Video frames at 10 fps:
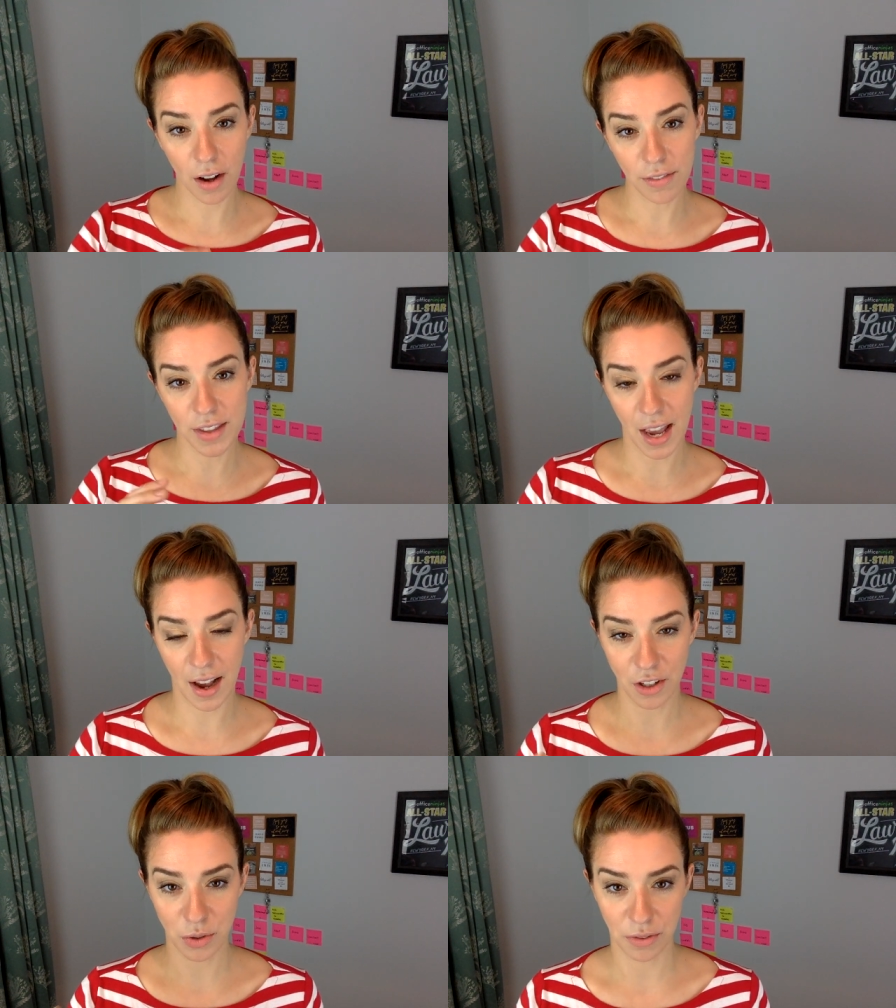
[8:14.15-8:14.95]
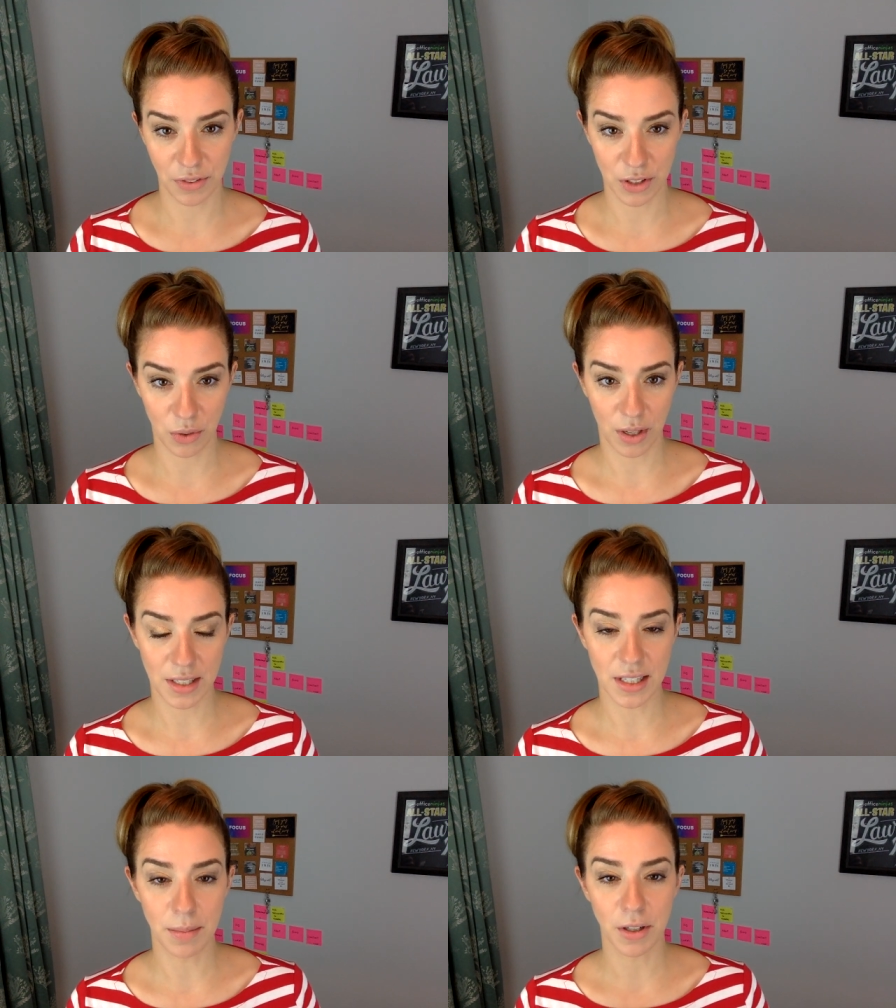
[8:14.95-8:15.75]
of the actual physical
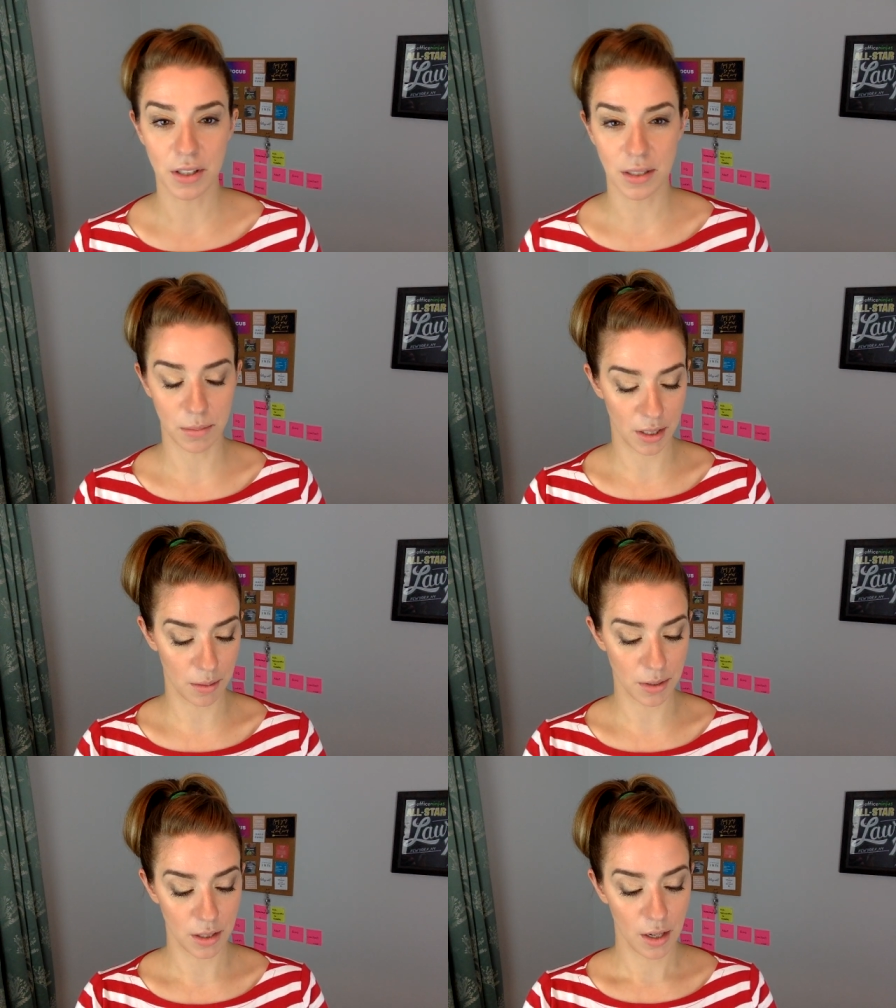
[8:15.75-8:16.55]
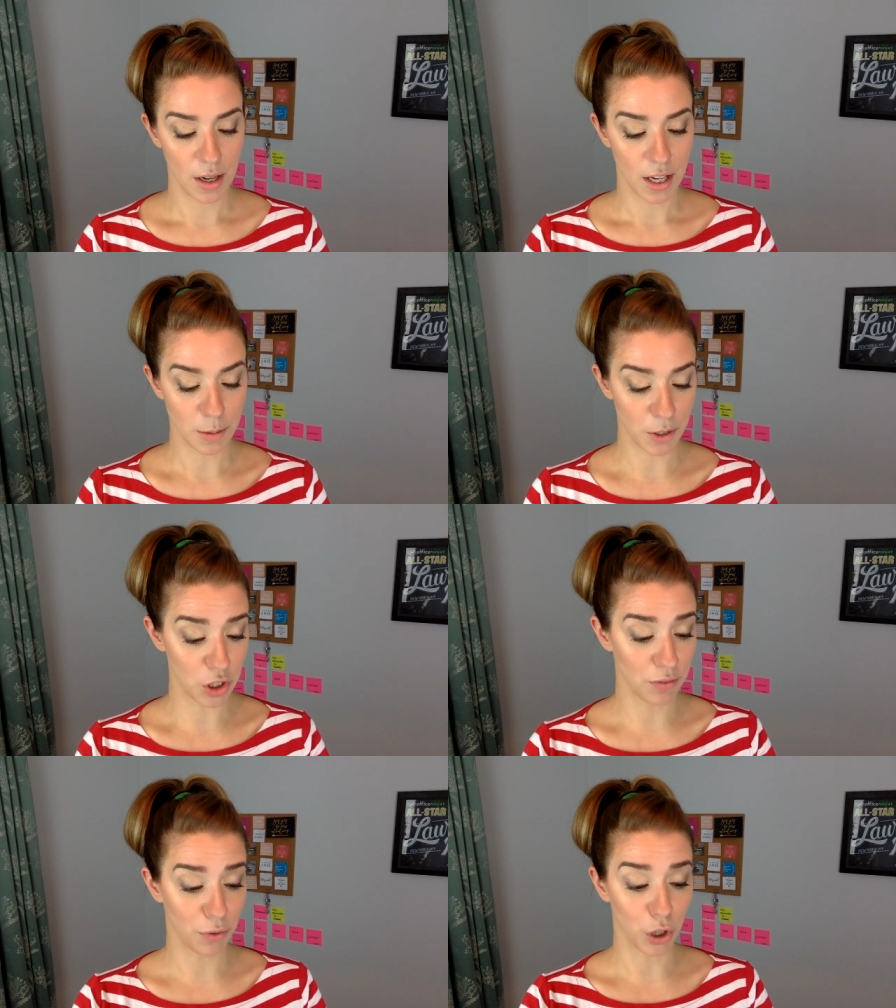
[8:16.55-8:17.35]
ID because sometimes,
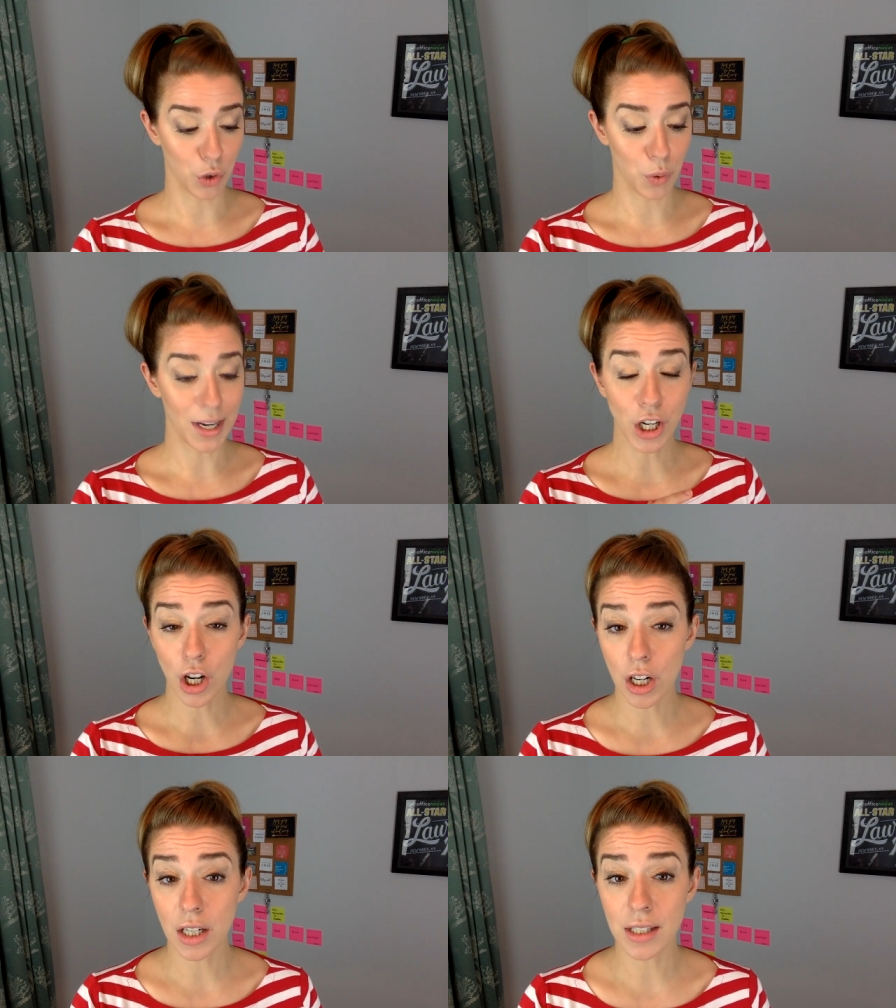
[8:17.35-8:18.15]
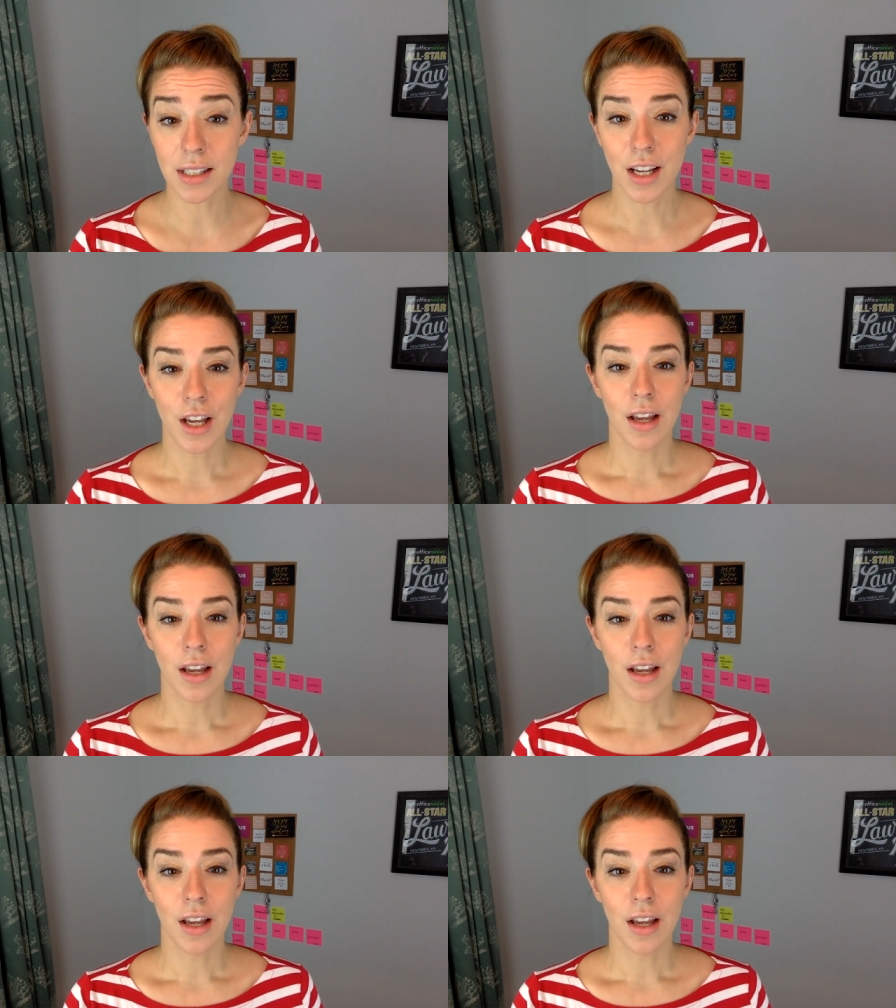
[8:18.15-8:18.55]
especially for credit cards,